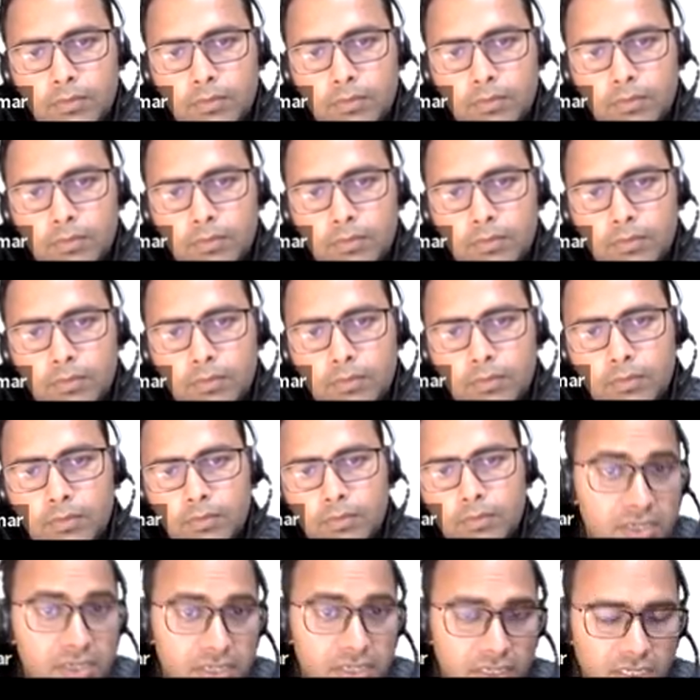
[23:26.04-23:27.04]
From
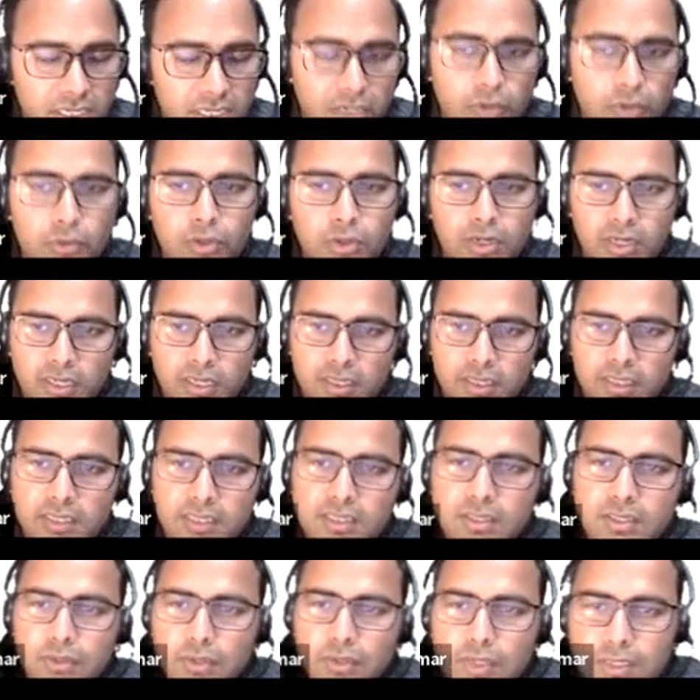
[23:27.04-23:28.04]
front it will look like
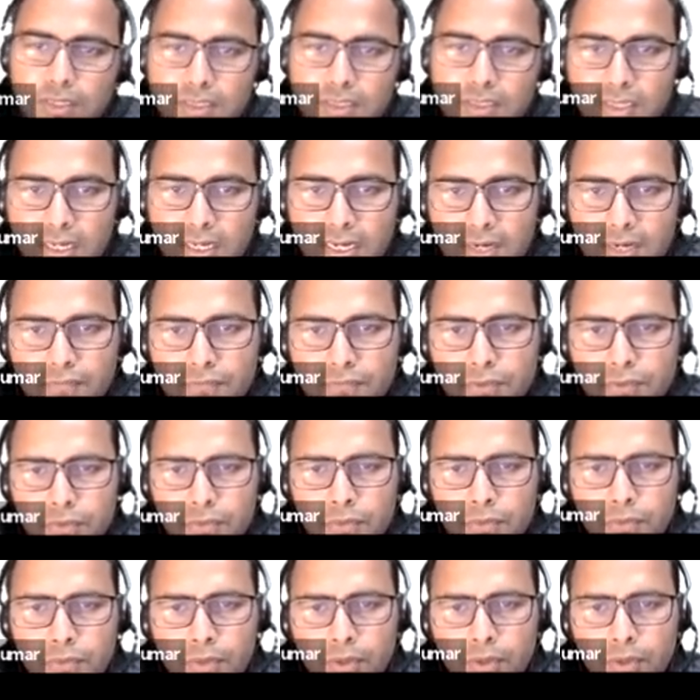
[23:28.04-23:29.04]
this. Okay, side view
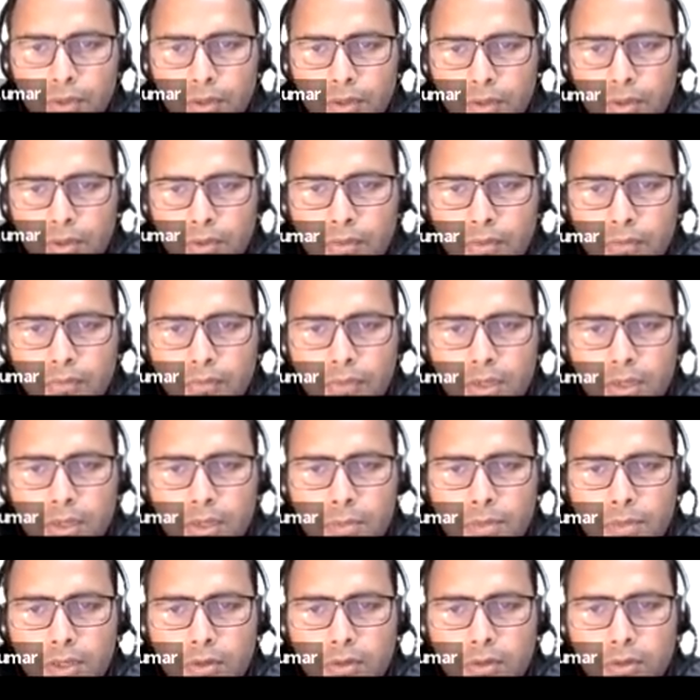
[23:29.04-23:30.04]
will
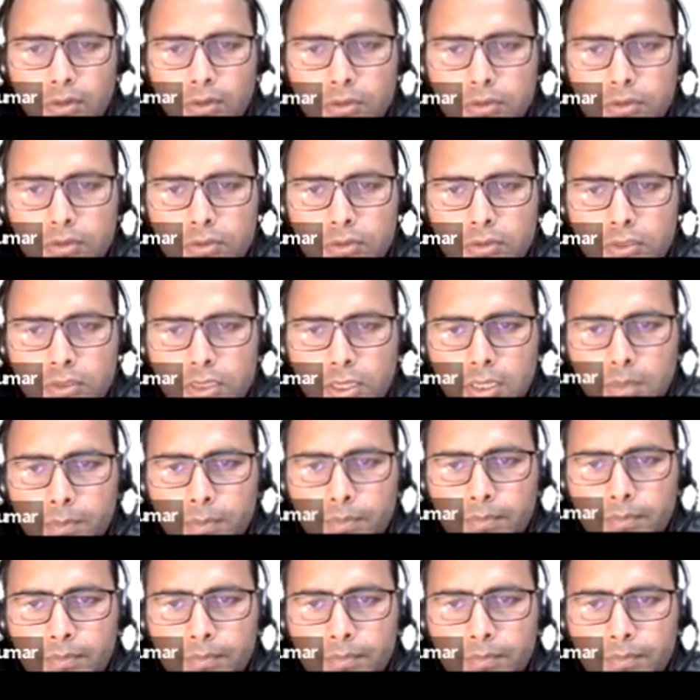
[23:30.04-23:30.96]
be also same.